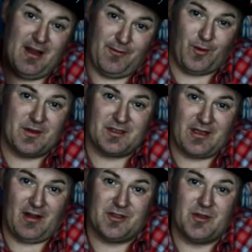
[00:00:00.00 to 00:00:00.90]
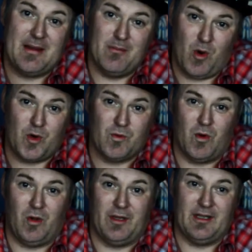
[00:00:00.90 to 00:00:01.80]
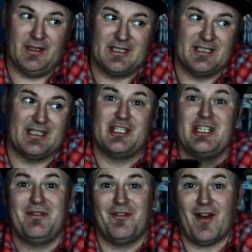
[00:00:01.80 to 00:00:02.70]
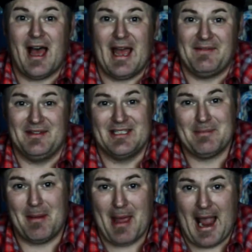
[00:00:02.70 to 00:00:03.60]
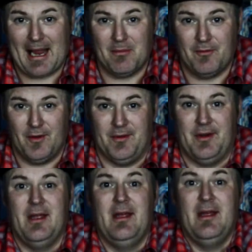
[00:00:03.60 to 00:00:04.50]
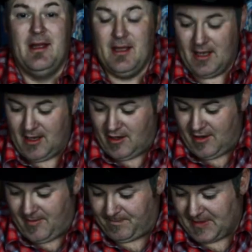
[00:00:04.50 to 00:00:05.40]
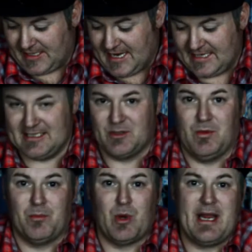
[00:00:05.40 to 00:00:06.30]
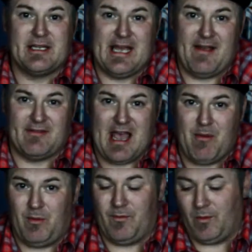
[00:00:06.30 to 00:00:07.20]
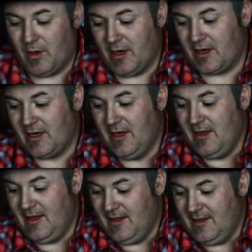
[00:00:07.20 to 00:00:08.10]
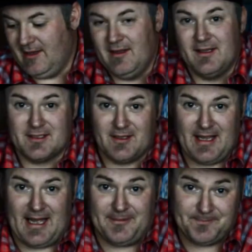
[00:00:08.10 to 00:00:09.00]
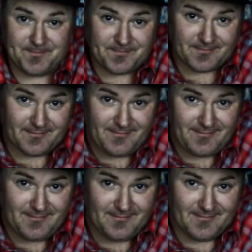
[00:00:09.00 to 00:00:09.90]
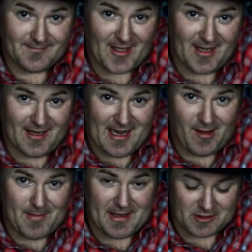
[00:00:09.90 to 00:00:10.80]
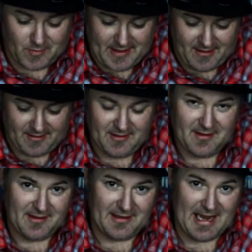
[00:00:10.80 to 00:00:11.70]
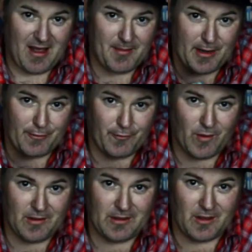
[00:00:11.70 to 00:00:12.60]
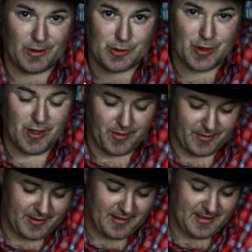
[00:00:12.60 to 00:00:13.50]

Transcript: unfortunately also a Motorola. This is a G5. This is my backup phone. In case this one breaks, I have to have one for work. So yeah, now I'm SOL. Now I bought a $400 drone,